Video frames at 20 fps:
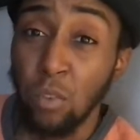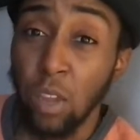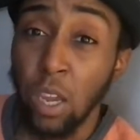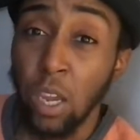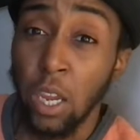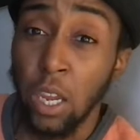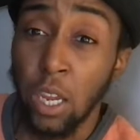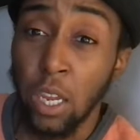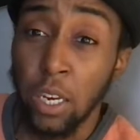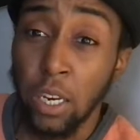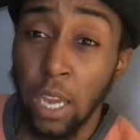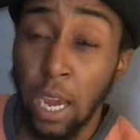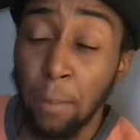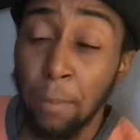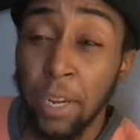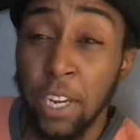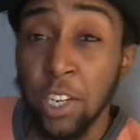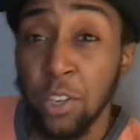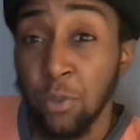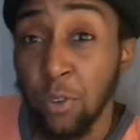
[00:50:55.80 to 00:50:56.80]
And I'm
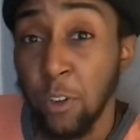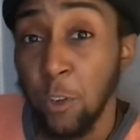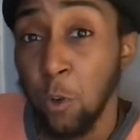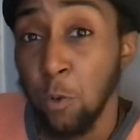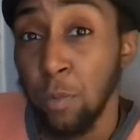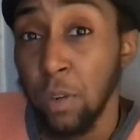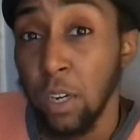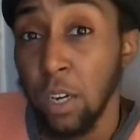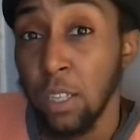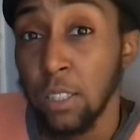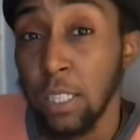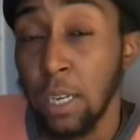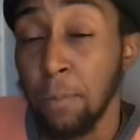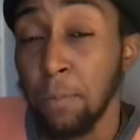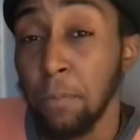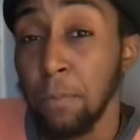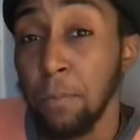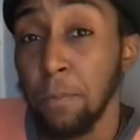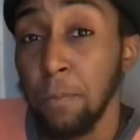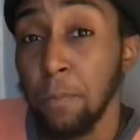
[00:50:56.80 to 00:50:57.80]
hindering you because
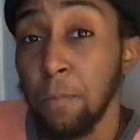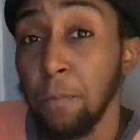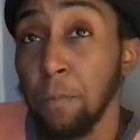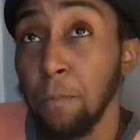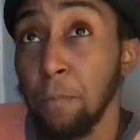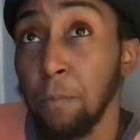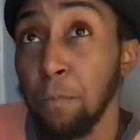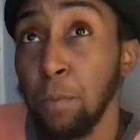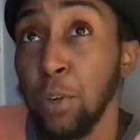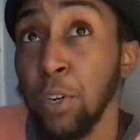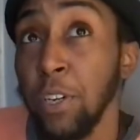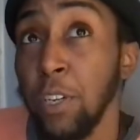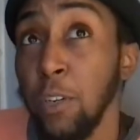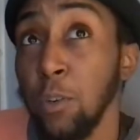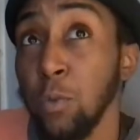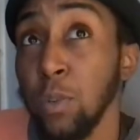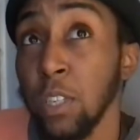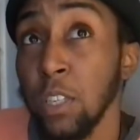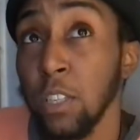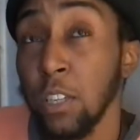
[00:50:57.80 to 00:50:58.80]
I'm putting you
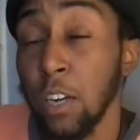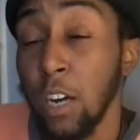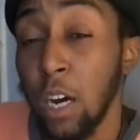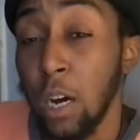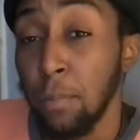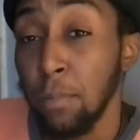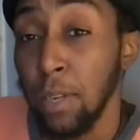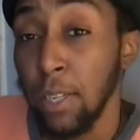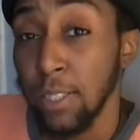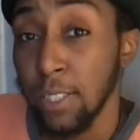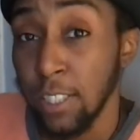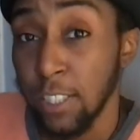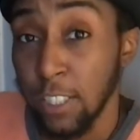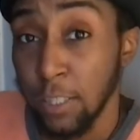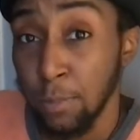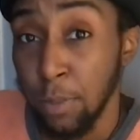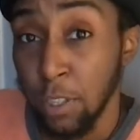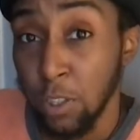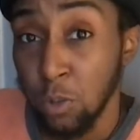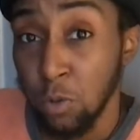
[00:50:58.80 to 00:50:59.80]
within a complex that
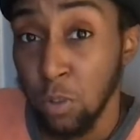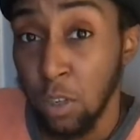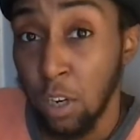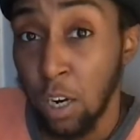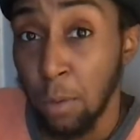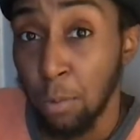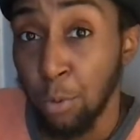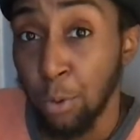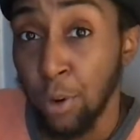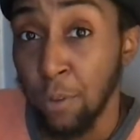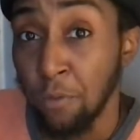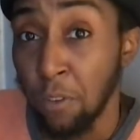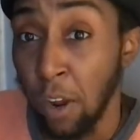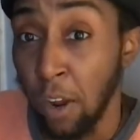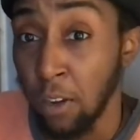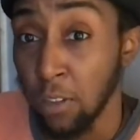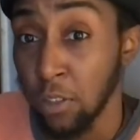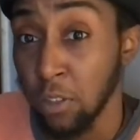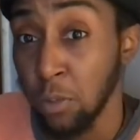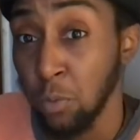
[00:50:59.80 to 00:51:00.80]
expects you to operate
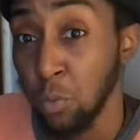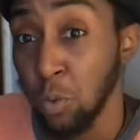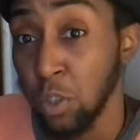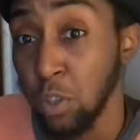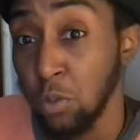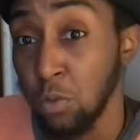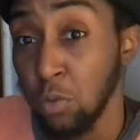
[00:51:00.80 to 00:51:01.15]
faster than what